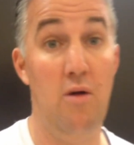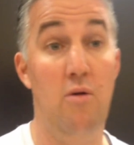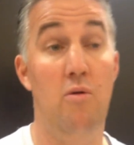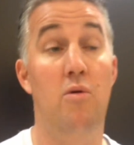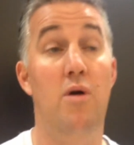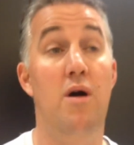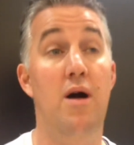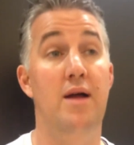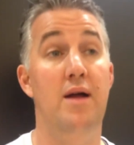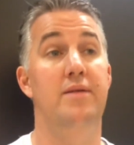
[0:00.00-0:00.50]

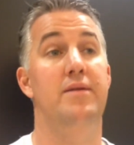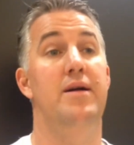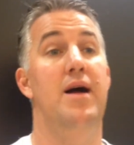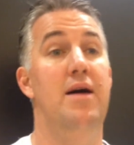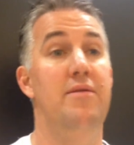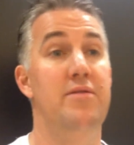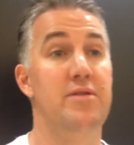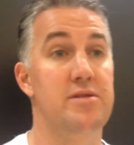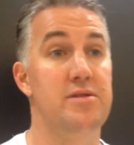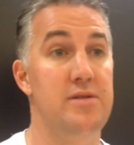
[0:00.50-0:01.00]
Well,
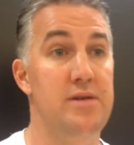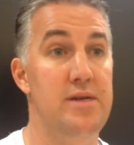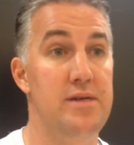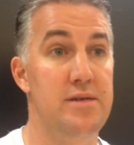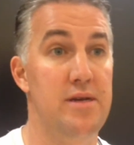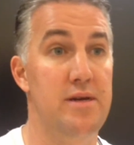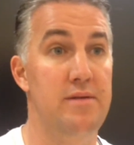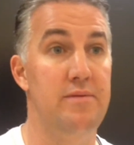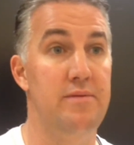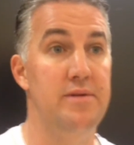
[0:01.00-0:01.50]
obviously
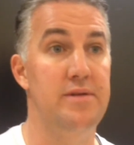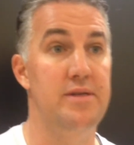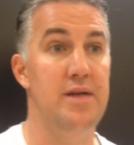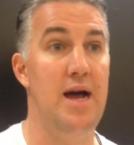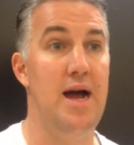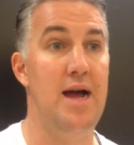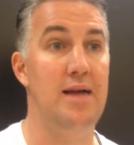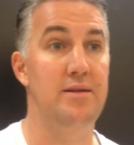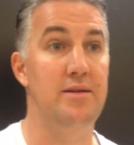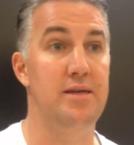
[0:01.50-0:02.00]
he's a
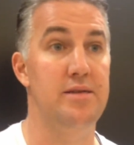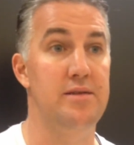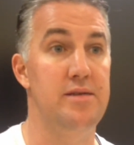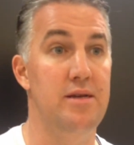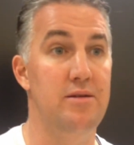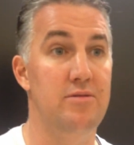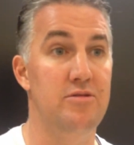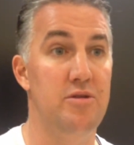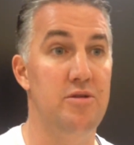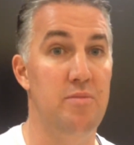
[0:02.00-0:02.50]
highly
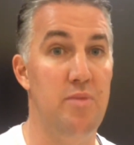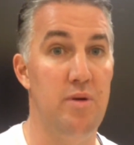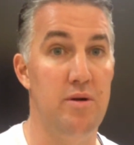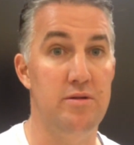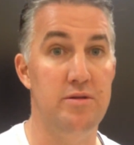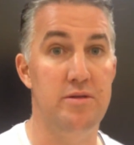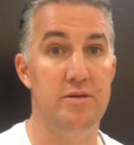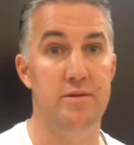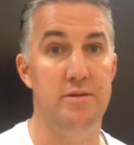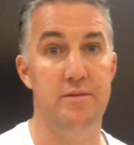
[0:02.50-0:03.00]
intelligent
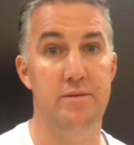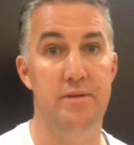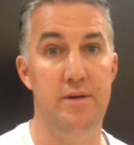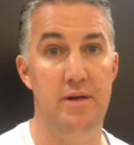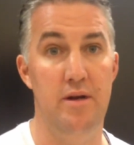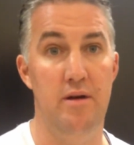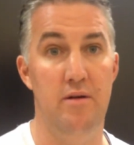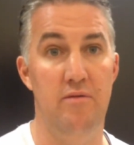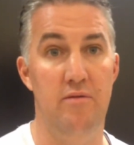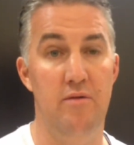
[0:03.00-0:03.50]
person, you
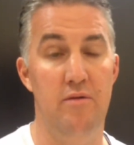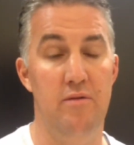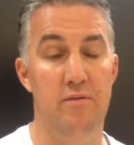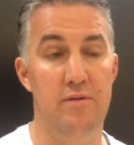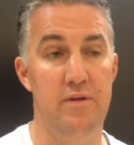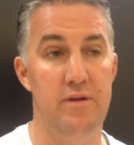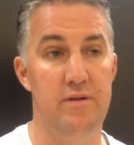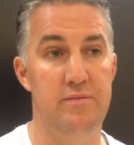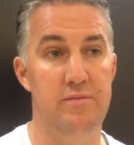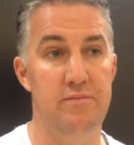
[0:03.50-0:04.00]
know, for
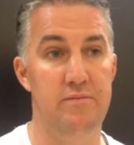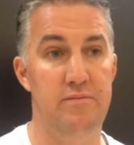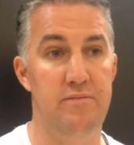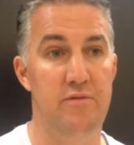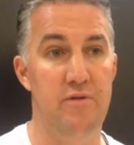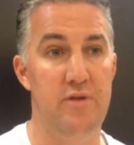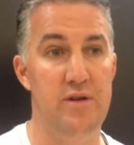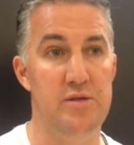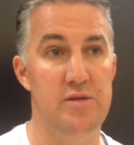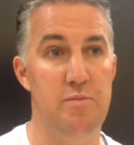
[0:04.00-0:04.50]

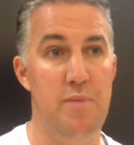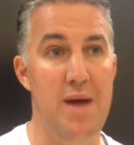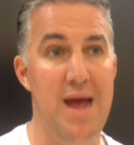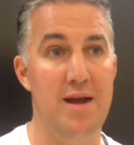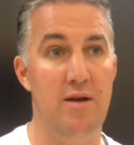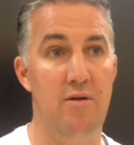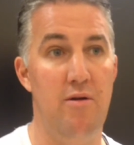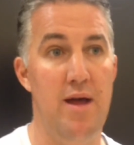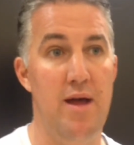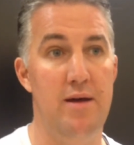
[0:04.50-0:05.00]
his
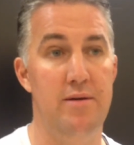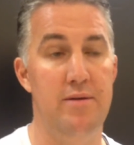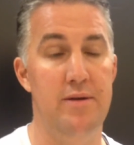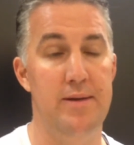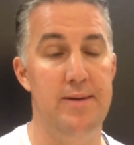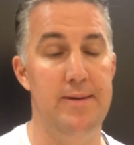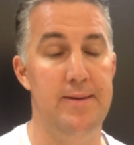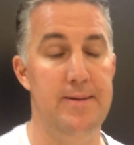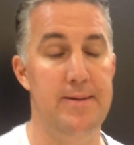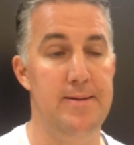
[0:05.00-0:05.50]
background
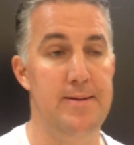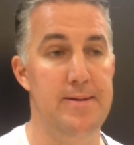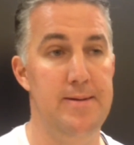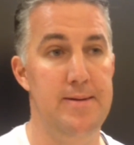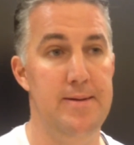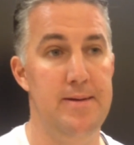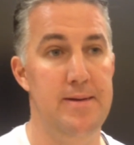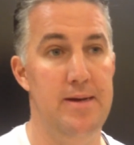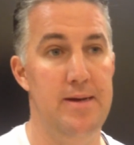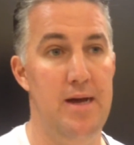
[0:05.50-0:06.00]

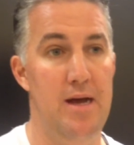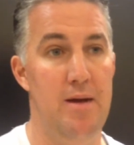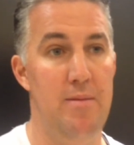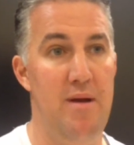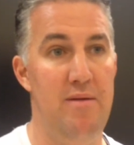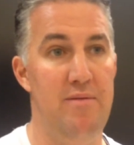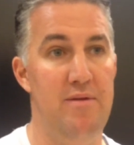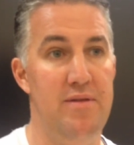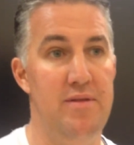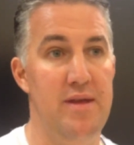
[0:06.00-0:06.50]
and
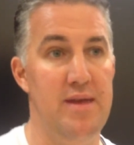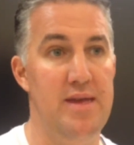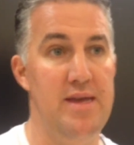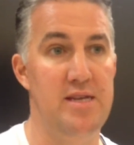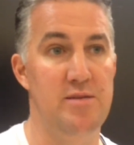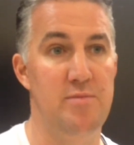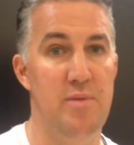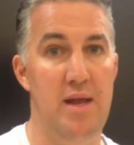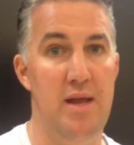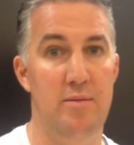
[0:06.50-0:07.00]
everything
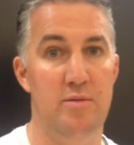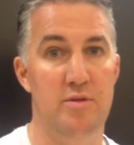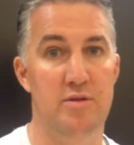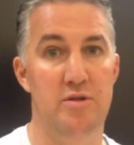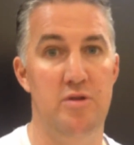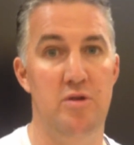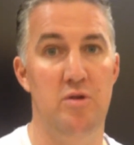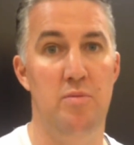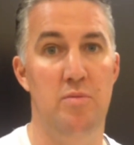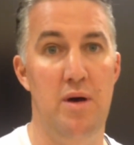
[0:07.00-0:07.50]
he's been able to
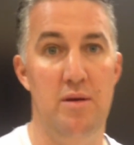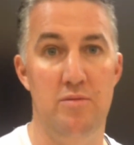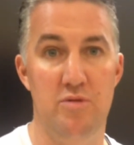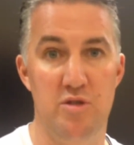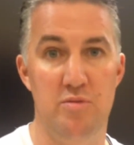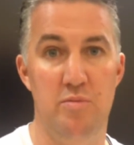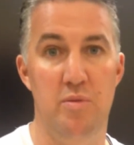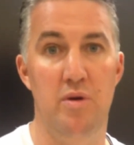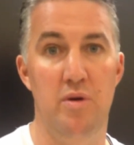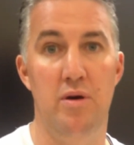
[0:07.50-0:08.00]
do,
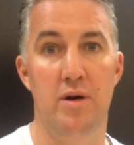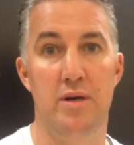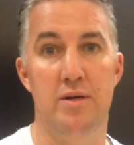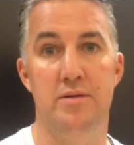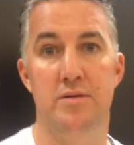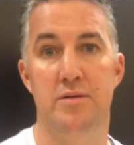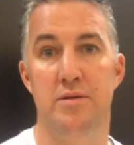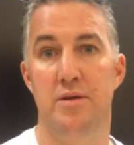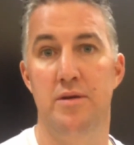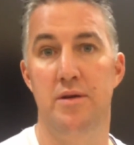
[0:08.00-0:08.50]
publish
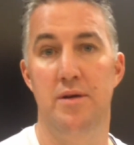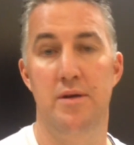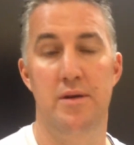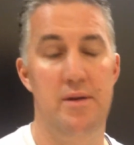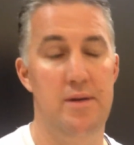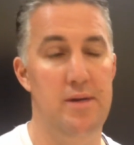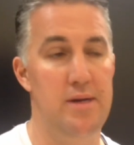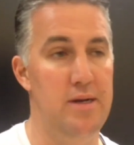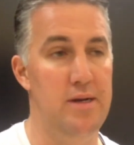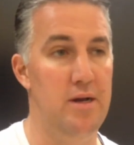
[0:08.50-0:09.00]
books,
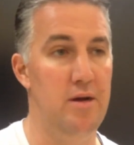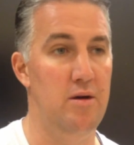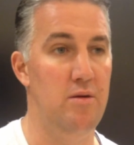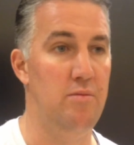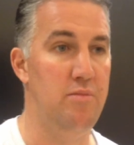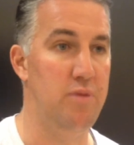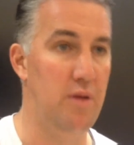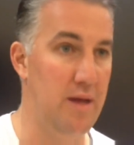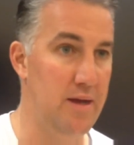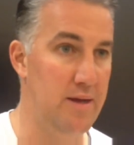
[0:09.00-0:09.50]
you know,
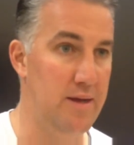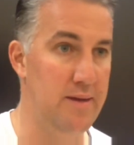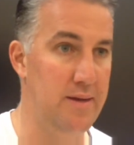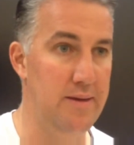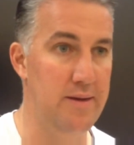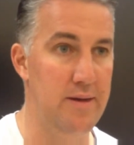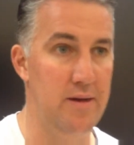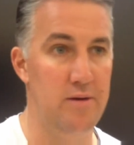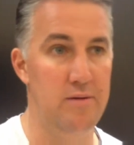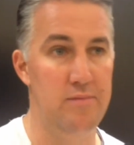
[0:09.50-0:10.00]
play,
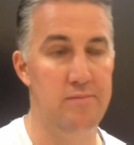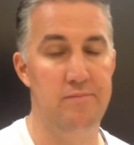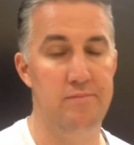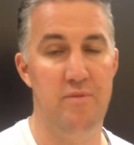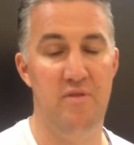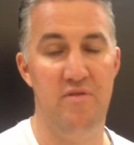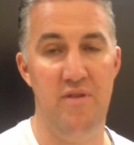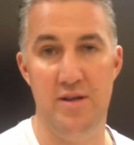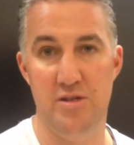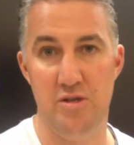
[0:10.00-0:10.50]
you know,
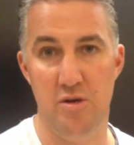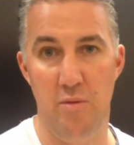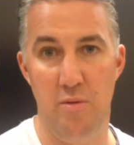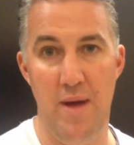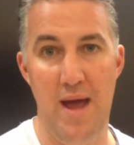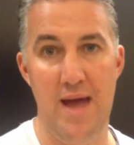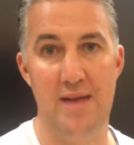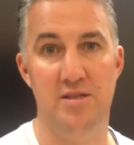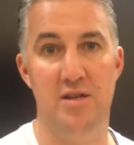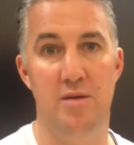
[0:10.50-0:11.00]
professional
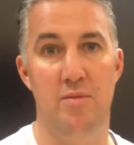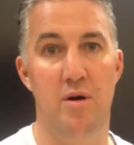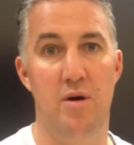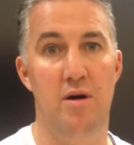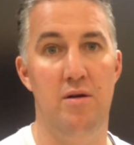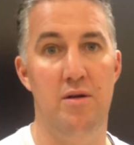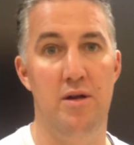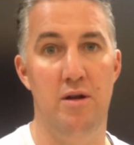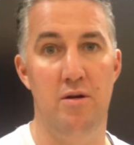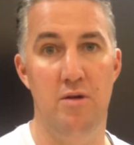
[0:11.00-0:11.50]

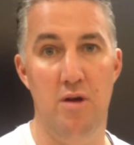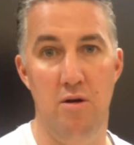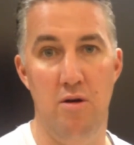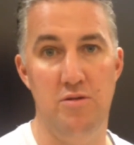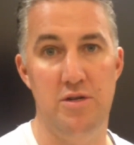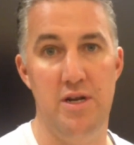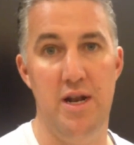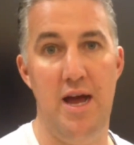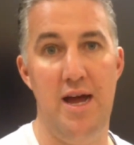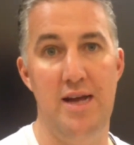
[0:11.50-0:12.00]
basketball, you know,
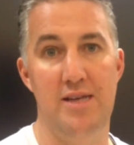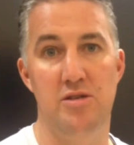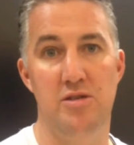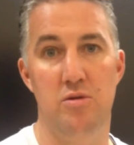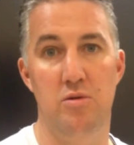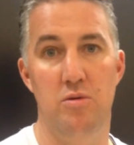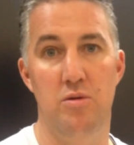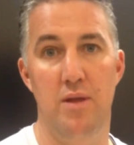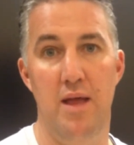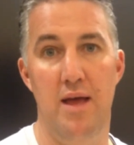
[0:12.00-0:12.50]
coach at a high
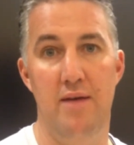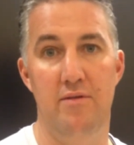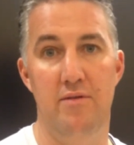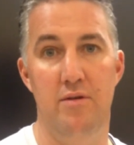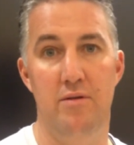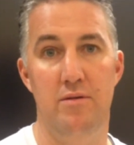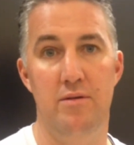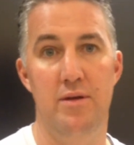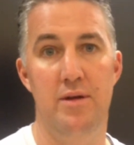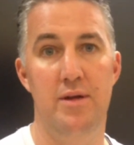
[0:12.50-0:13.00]
school
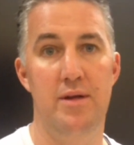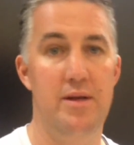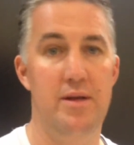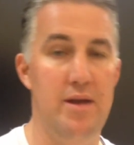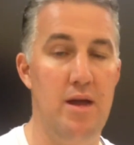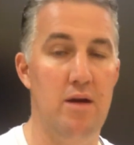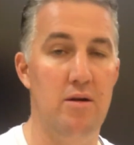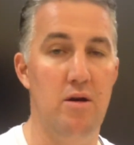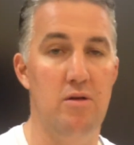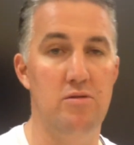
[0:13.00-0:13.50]
level,
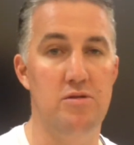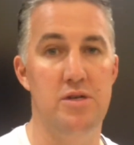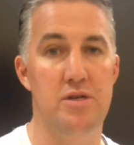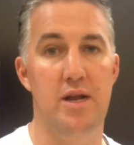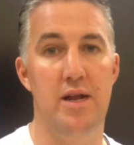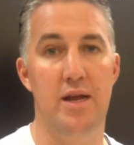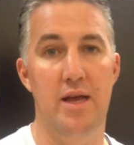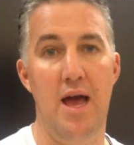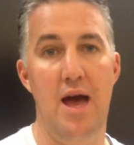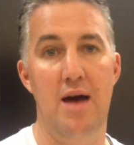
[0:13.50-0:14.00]
now coaching
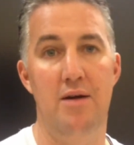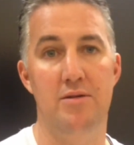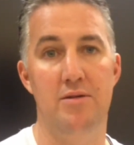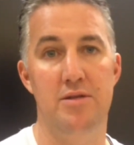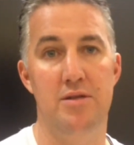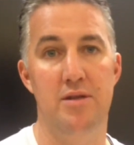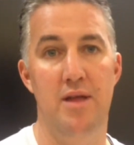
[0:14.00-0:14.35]
at a college